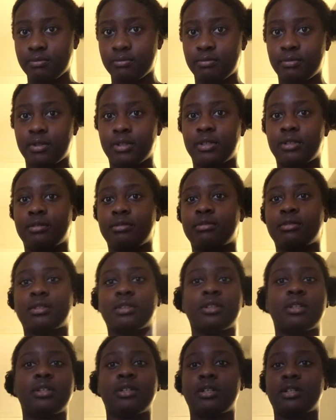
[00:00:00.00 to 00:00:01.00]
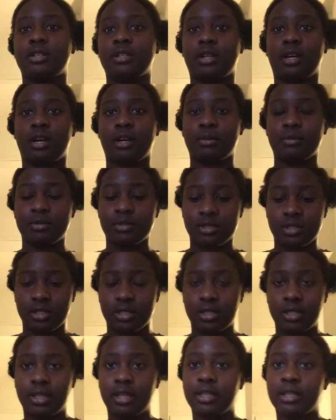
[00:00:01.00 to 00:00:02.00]
but nah, it was
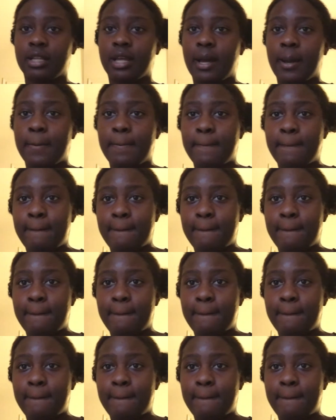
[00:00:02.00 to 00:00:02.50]
nothing like that.